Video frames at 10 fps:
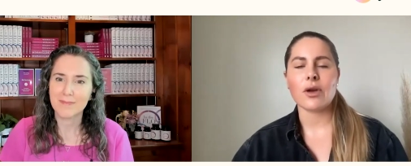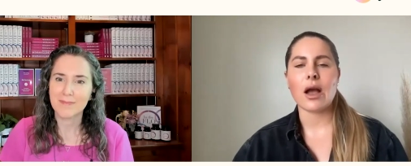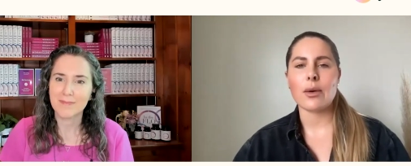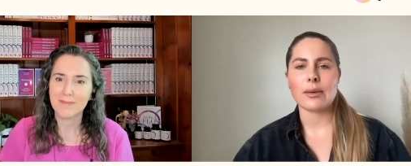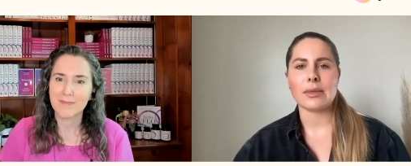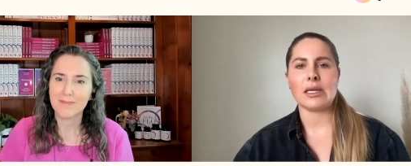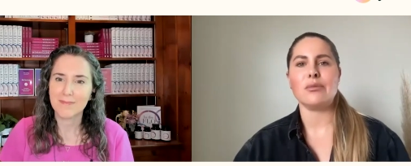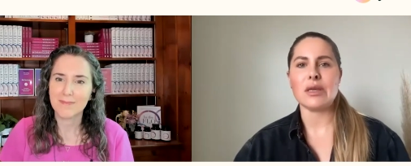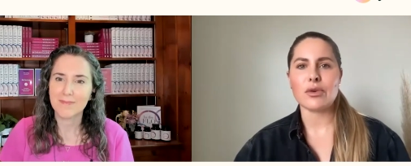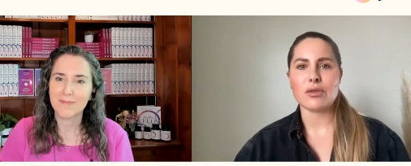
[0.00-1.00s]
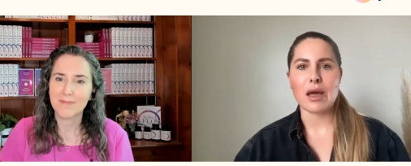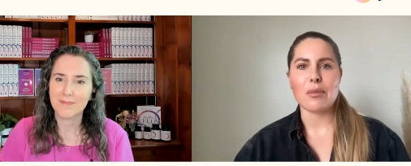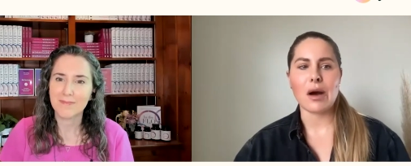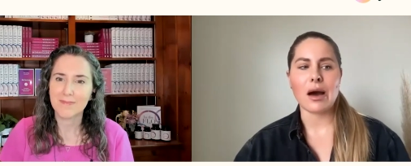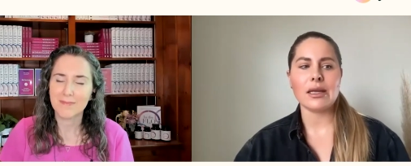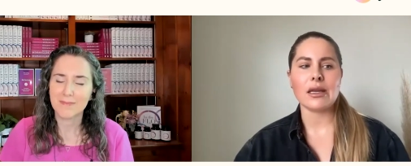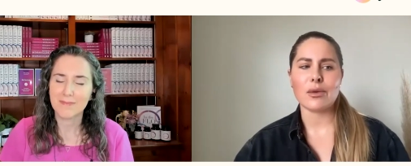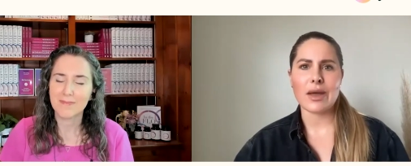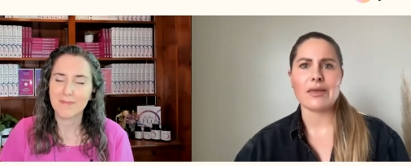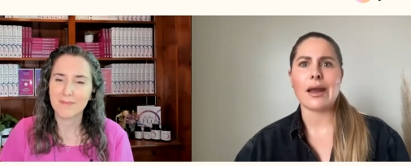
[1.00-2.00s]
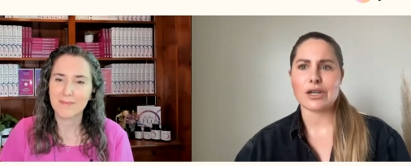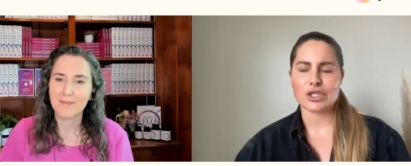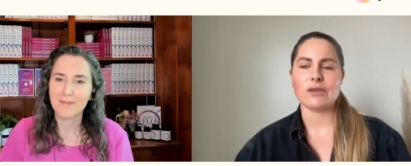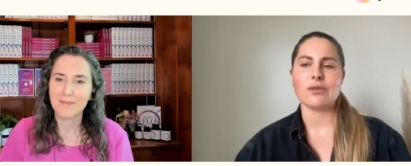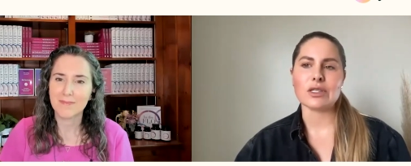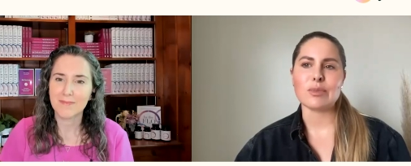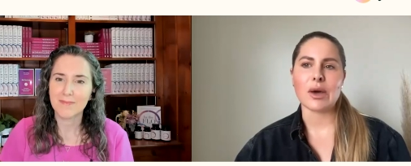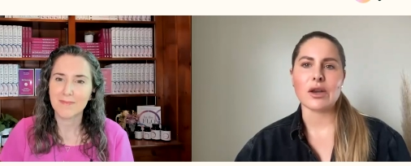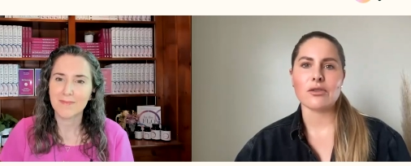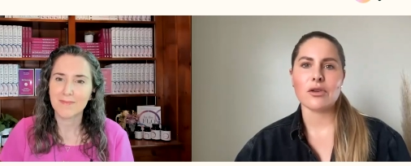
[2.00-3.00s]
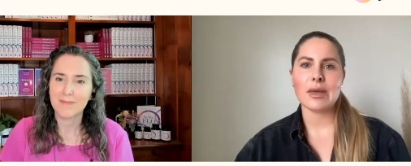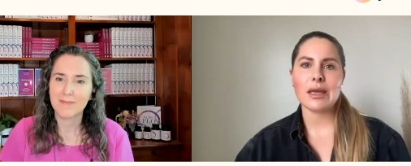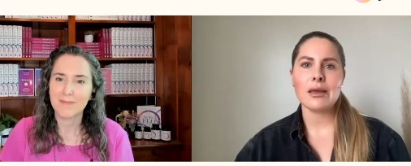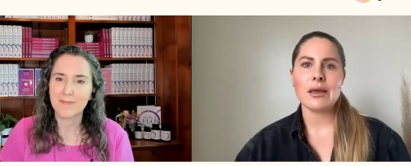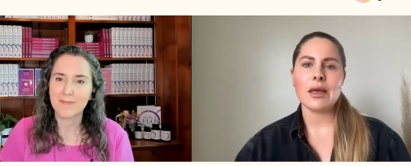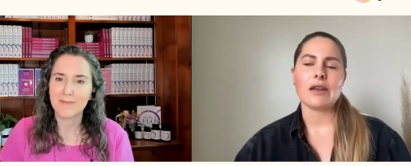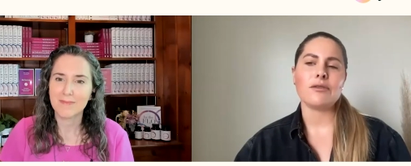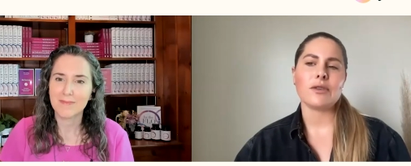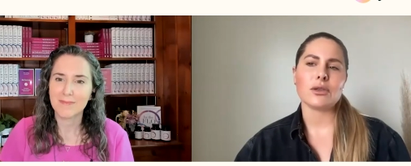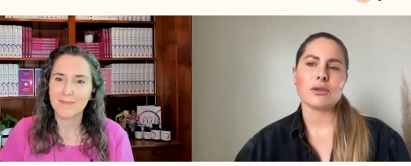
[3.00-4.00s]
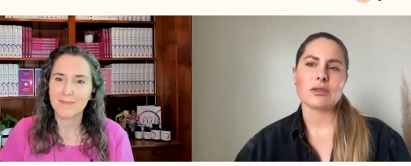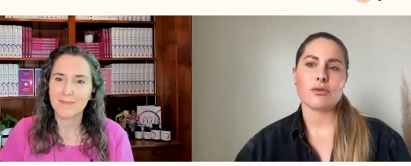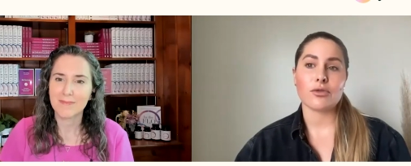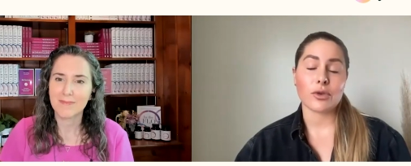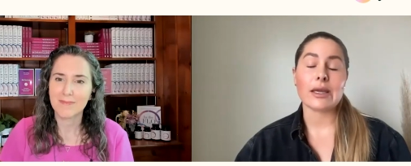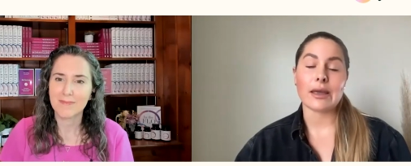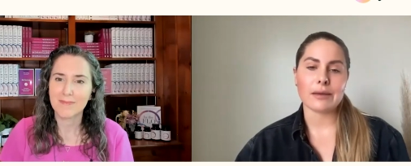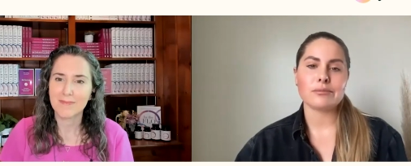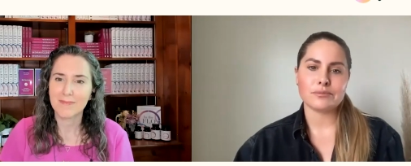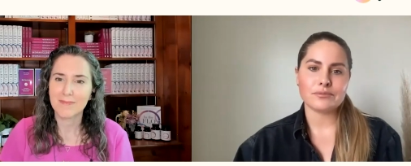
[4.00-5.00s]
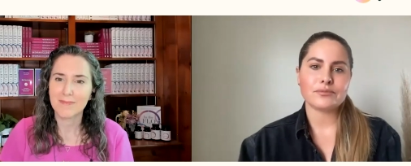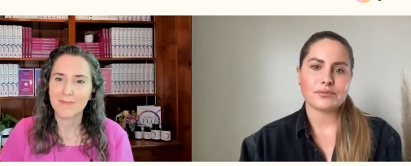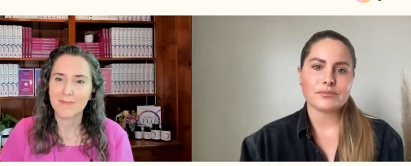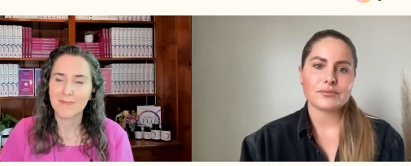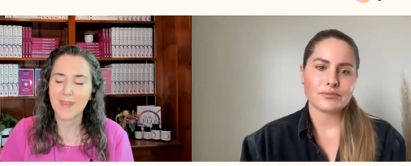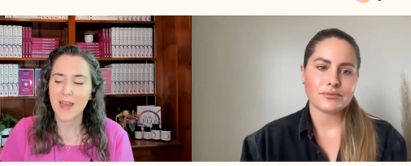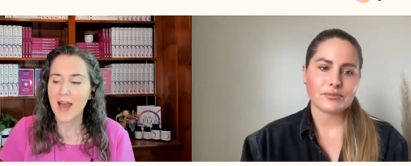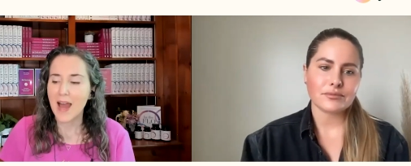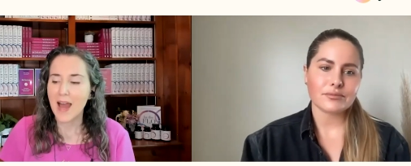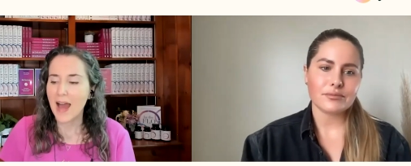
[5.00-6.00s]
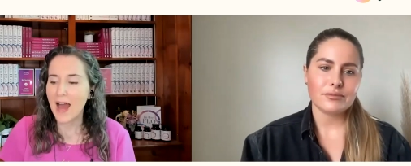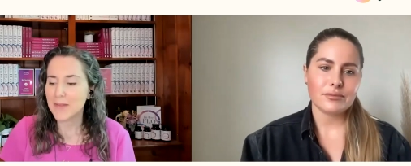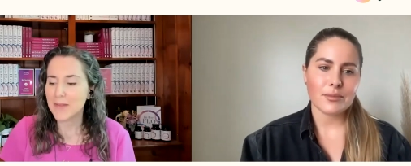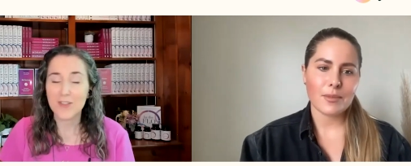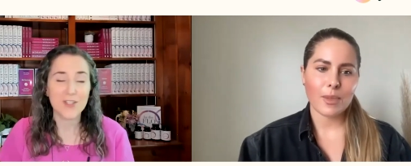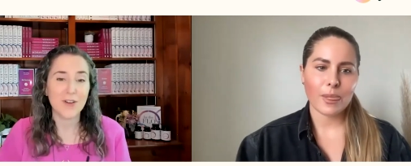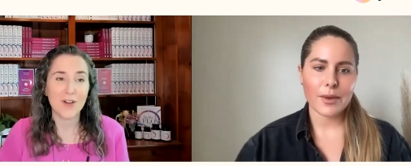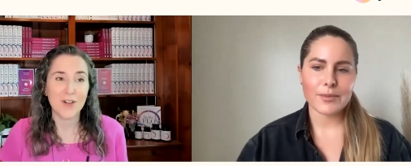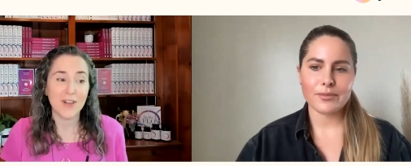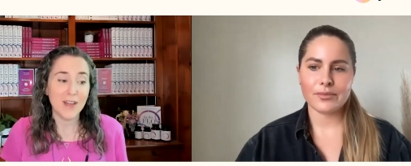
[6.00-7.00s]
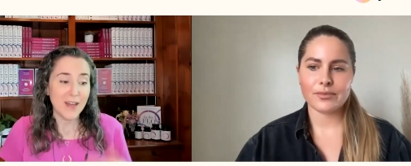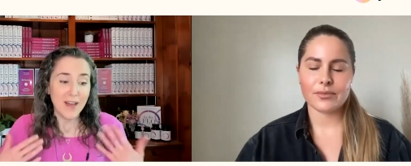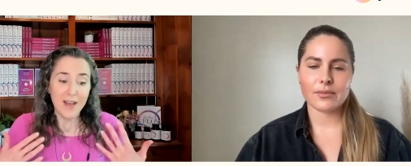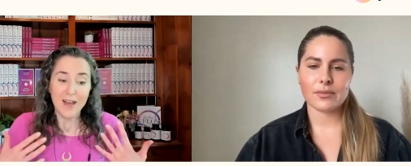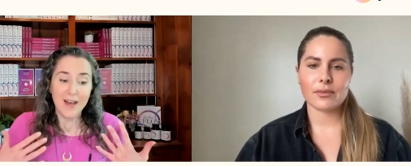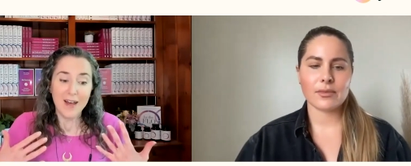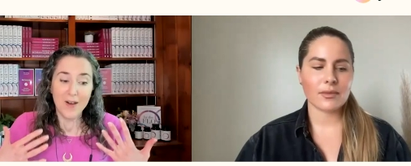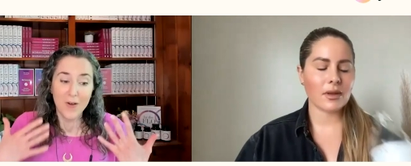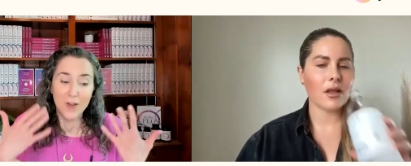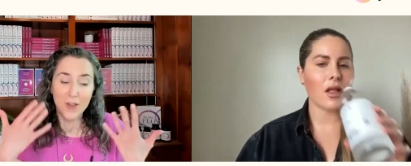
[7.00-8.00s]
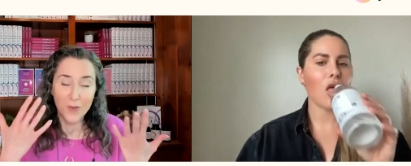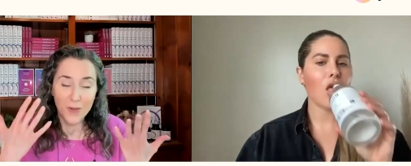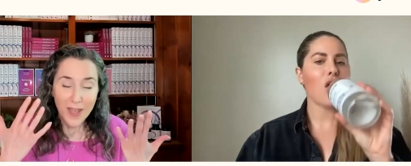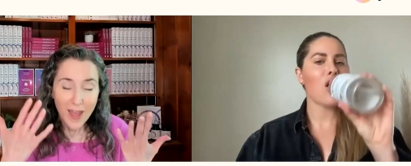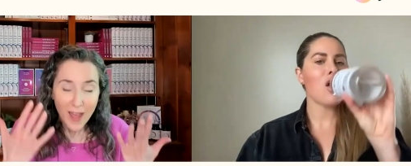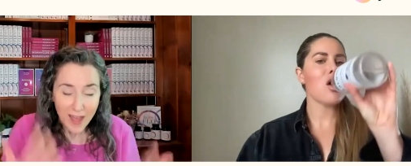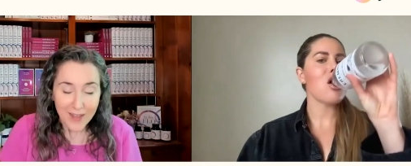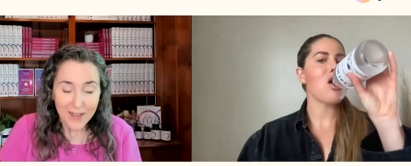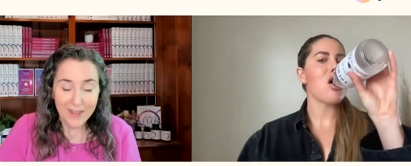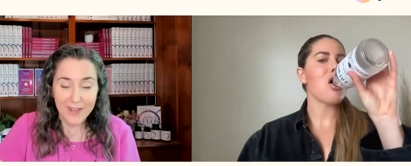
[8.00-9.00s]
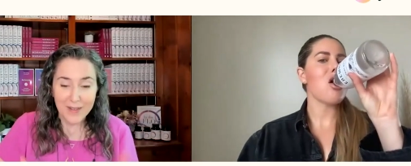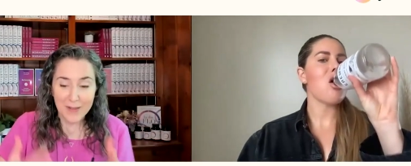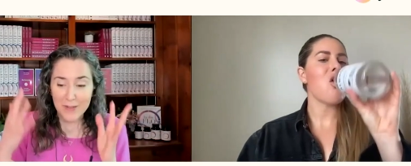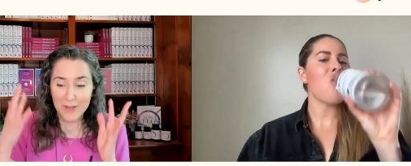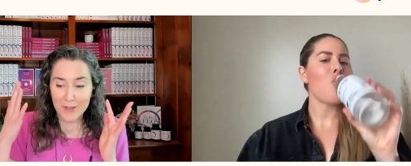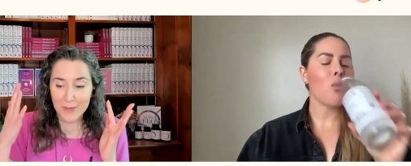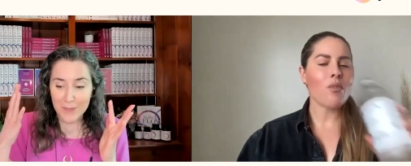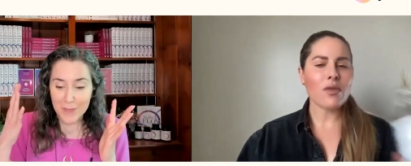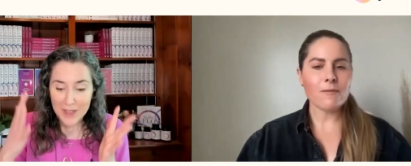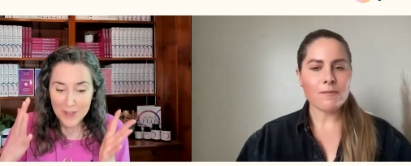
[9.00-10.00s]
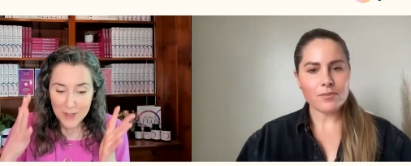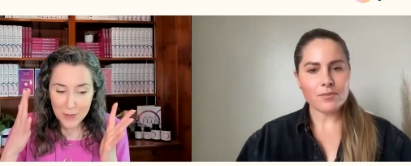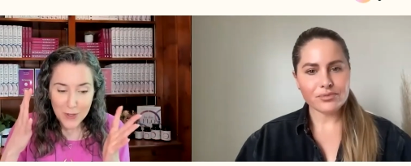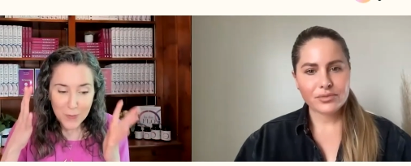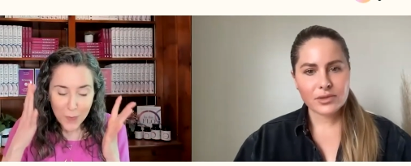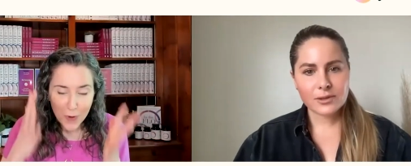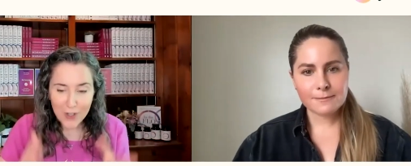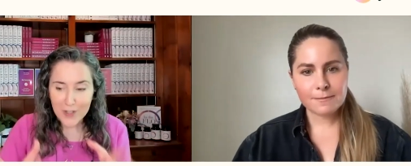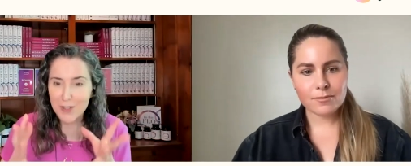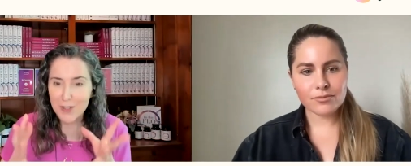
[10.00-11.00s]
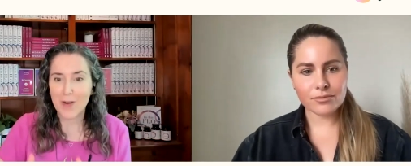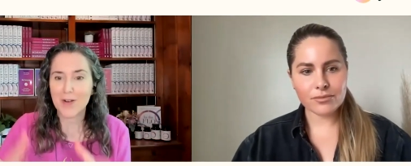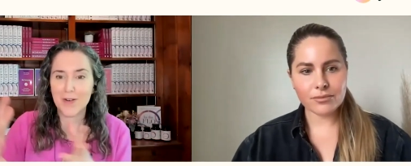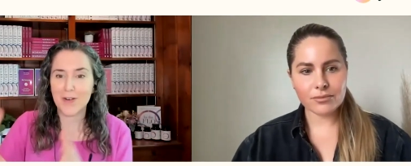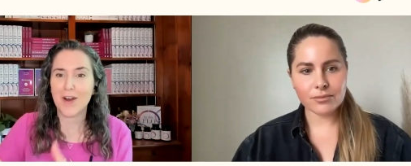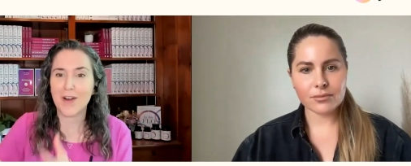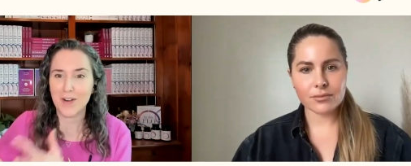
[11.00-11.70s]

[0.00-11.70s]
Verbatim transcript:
Speaker 1: for how I'm going to be with my body in a way that actually feels better for me and feels freeing?
Speaker 2: I mean, first of all, you can be you can work smarter not